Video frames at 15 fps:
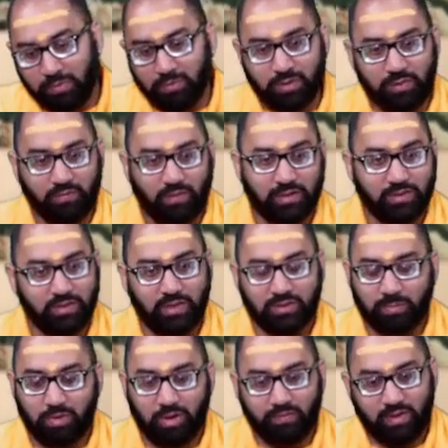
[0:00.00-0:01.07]
building
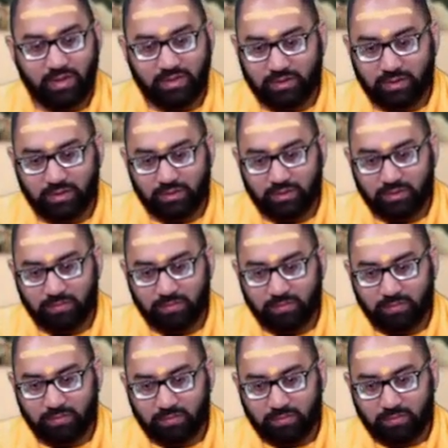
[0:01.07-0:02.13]
vasanas upon vasanas.
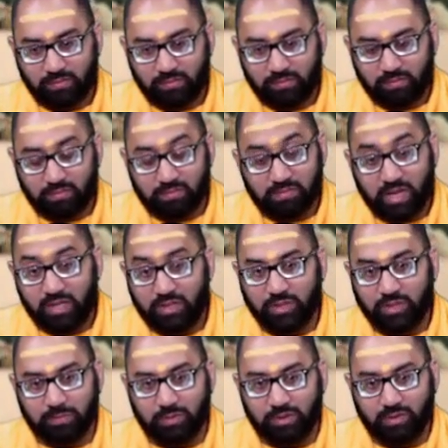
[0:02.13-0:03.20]
Not a
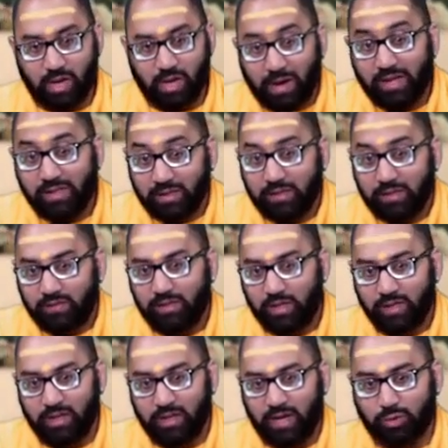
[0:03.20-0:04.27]
janma. Am I living
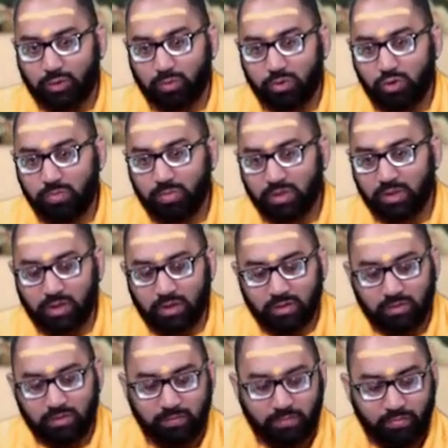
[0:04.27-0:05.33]
like an actual human then?
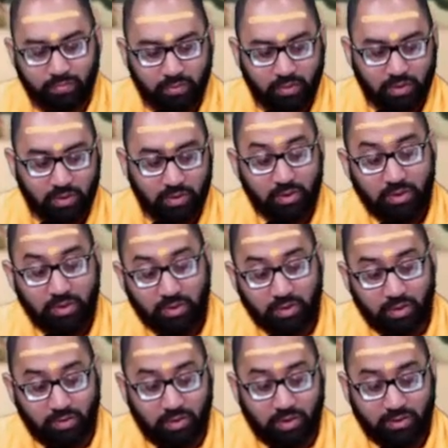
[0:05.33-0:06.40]

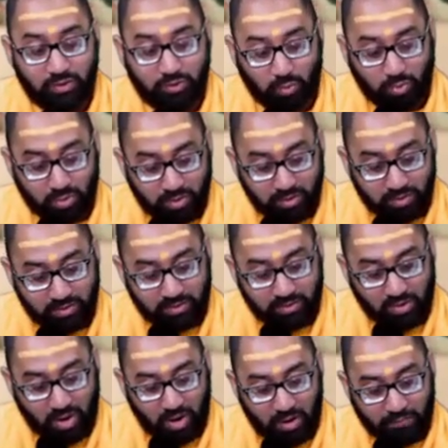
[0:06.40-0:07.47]
Now, the next word
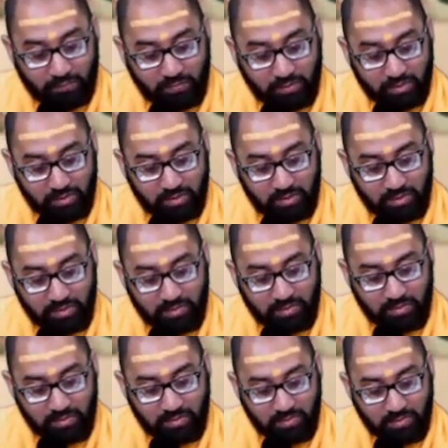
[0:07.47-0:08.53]
is often
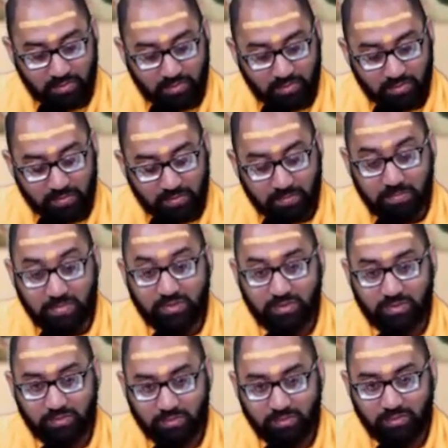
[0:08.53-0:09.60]

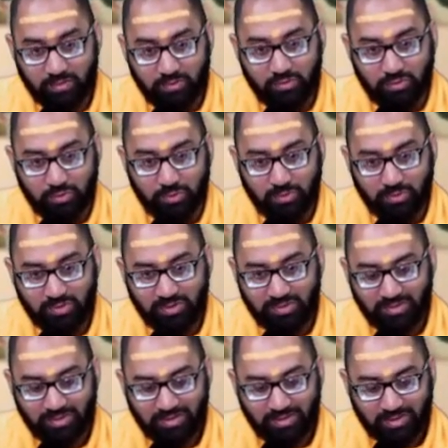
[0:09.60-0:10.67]
misconstrued.
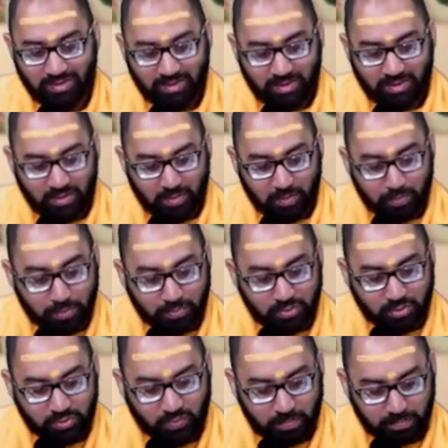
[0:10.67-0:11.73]

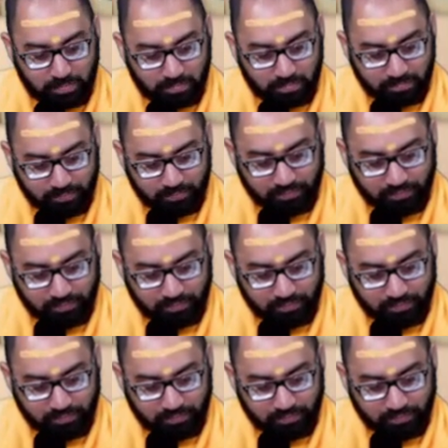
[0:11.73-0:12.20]
Pumstvam.